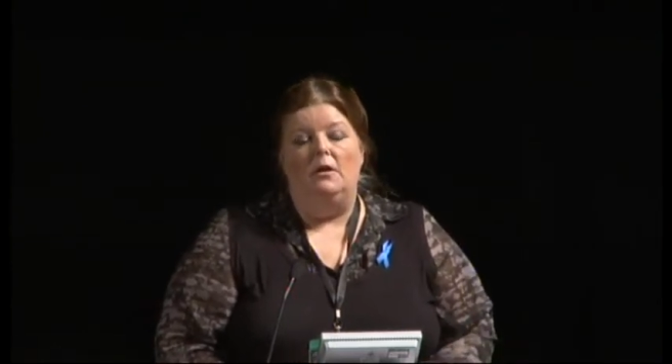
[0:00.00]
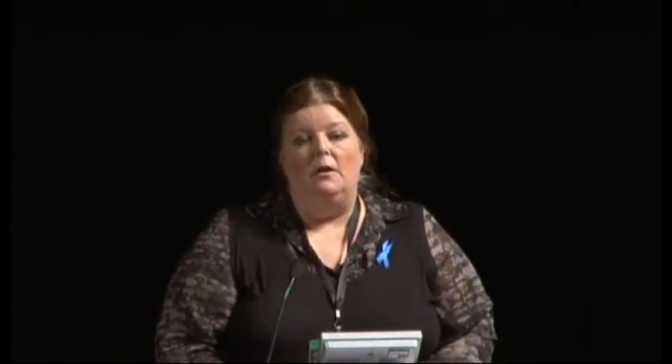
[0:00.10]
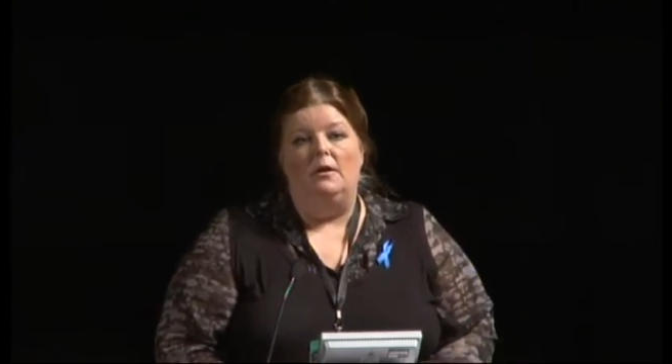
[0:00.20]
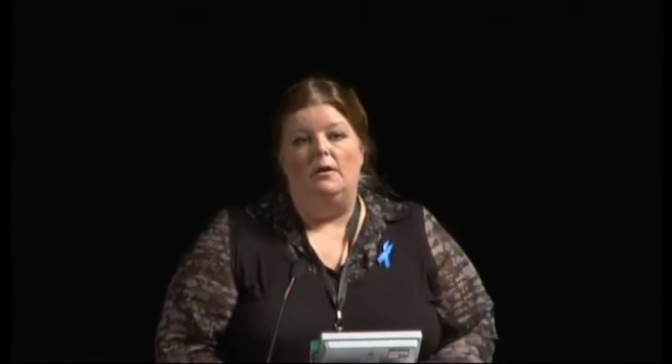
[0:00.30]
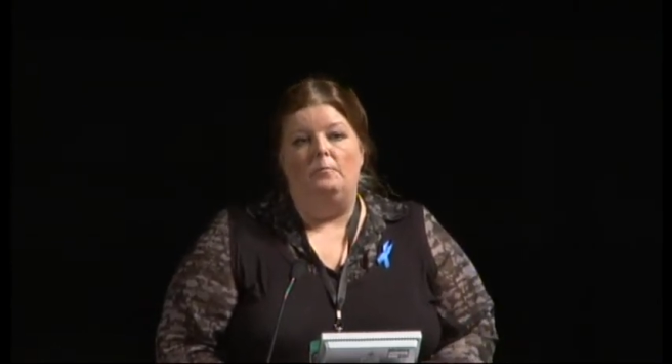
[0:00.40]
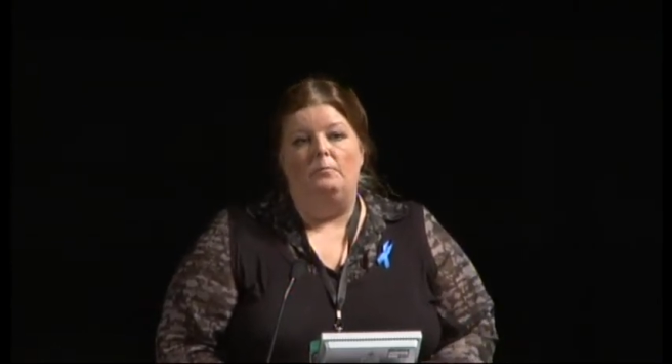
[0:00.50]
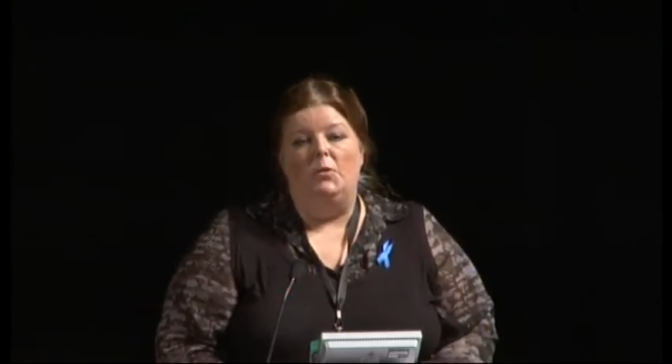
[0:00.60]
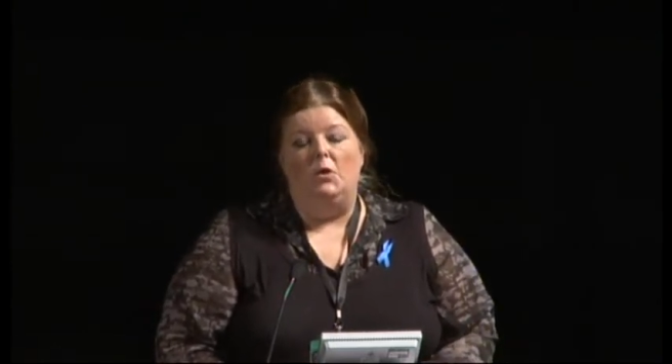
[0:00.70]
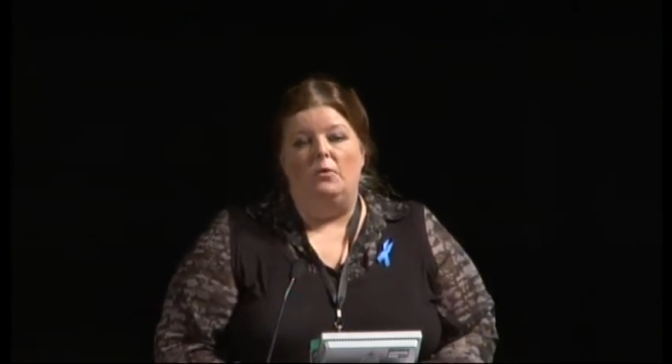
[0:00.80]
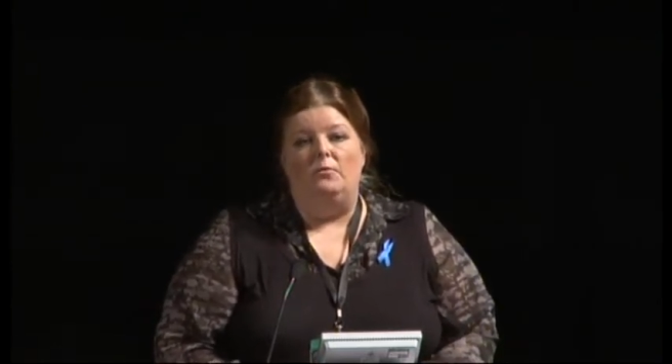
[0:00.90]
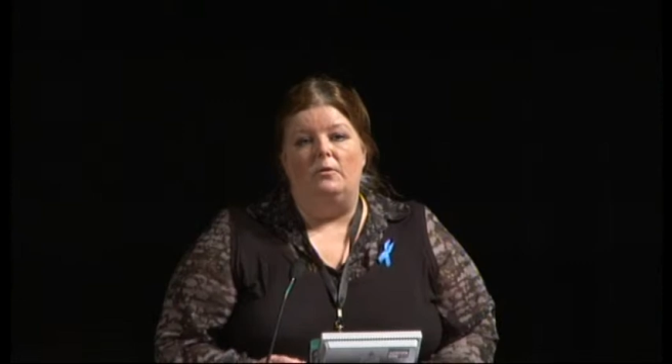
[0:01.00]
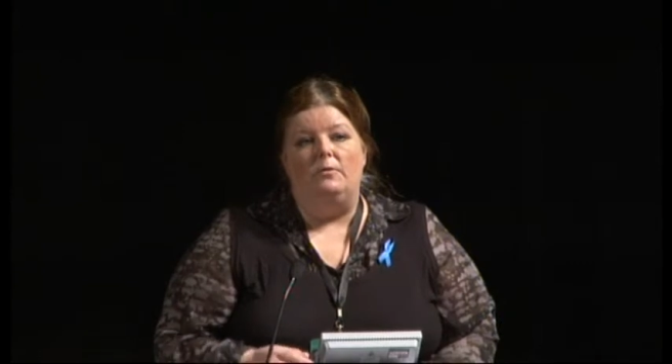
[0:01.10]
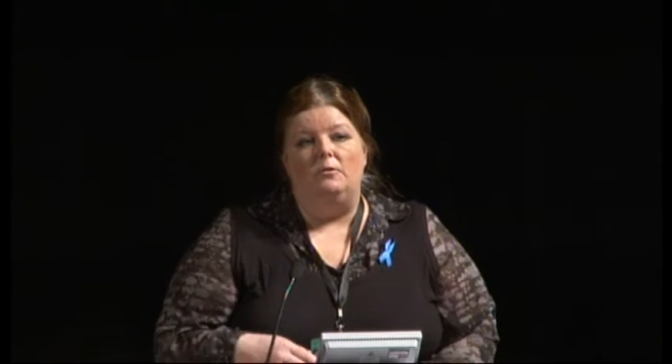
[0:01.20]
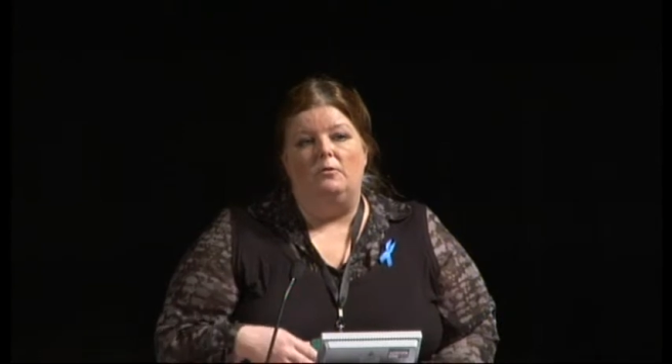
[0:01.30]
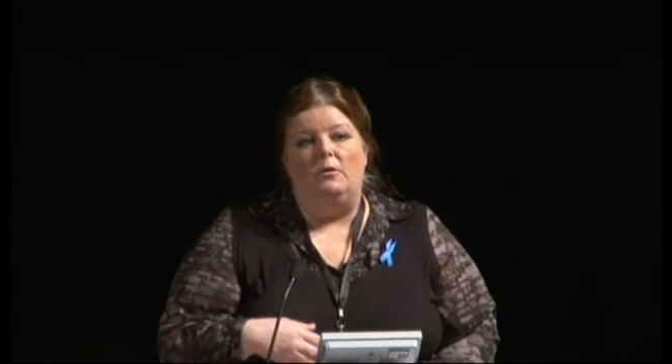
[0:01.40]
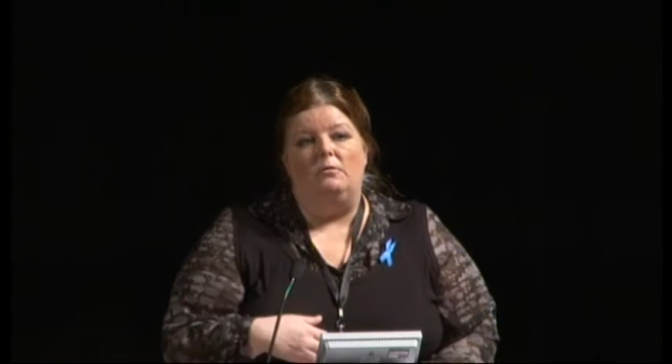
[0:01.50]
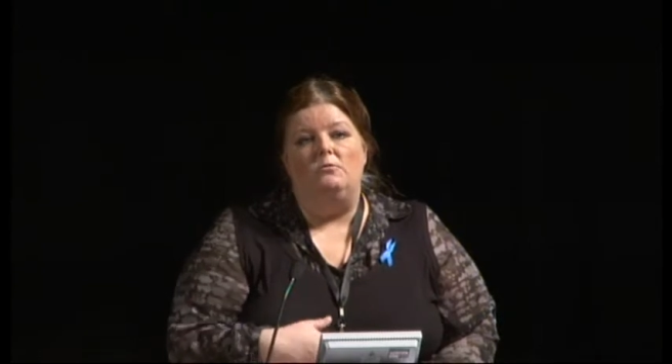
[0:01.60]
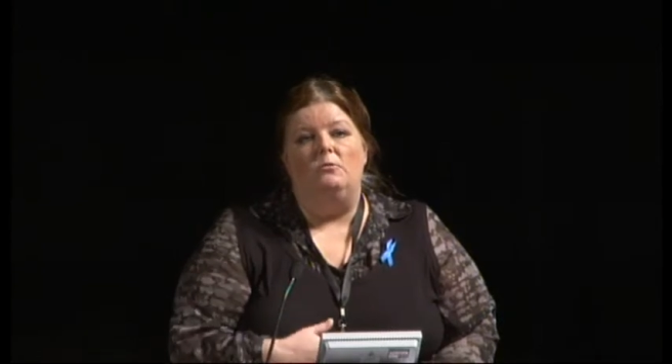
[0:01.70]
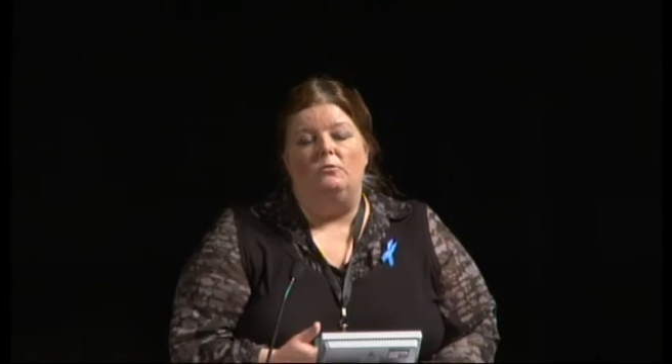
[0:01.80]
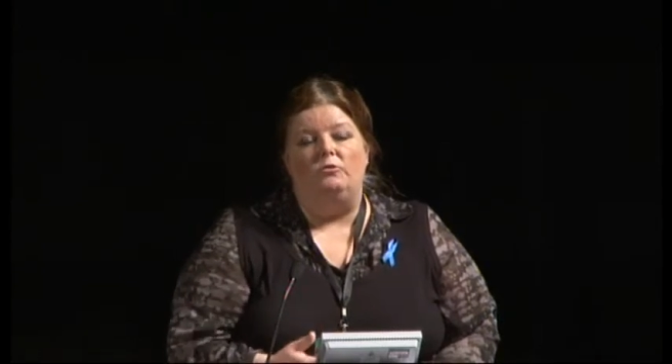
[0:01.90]
So that it's
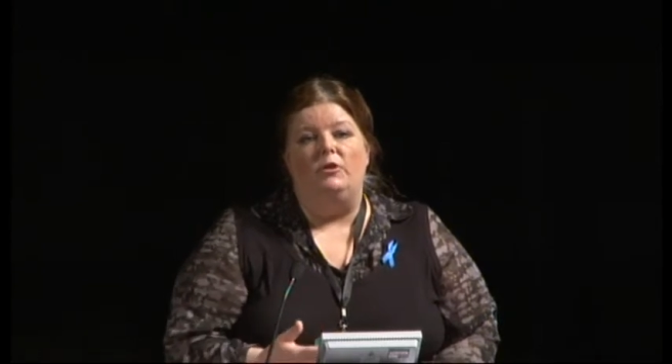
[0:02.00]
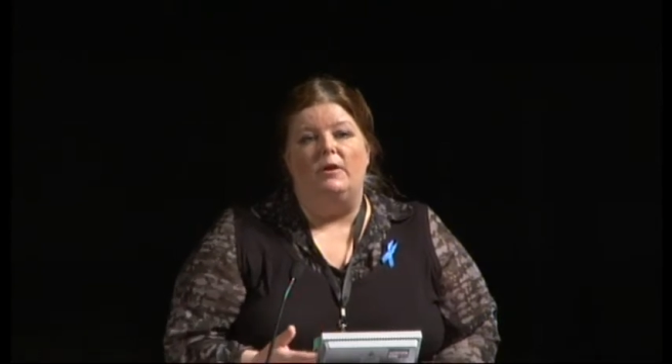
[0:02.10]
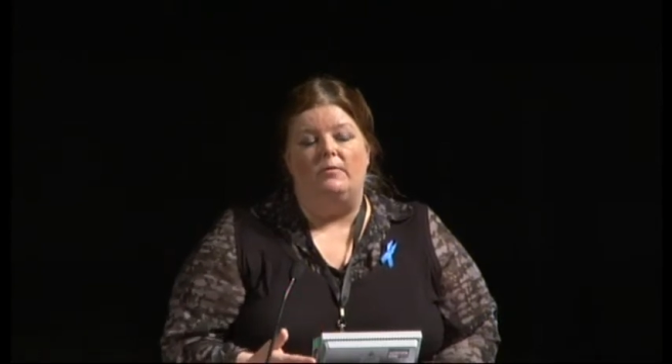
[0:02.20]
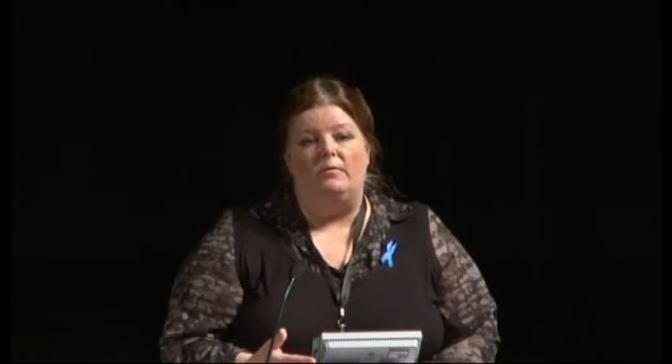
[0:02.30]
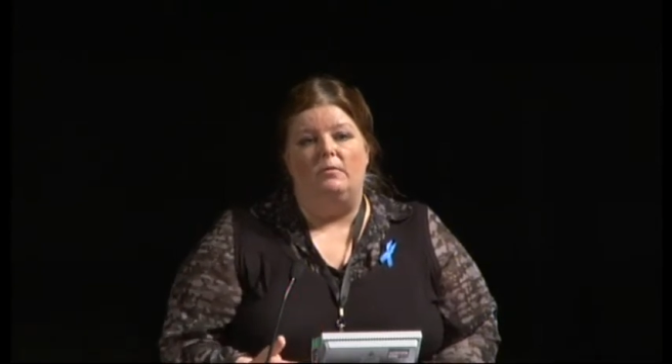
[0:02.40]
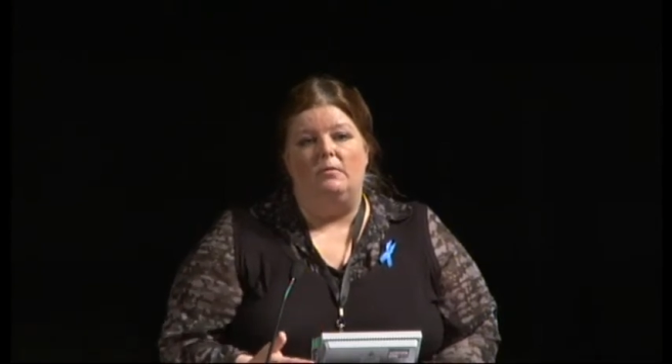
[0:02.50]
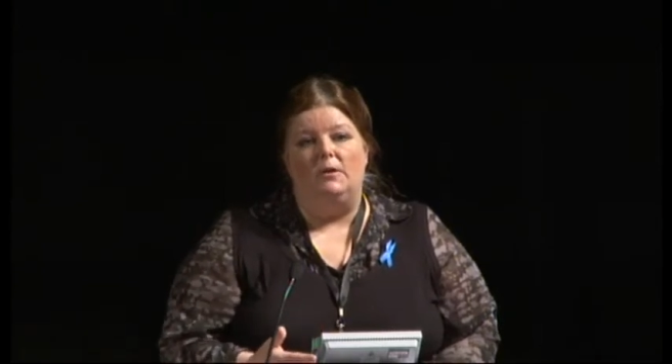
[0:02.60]
not just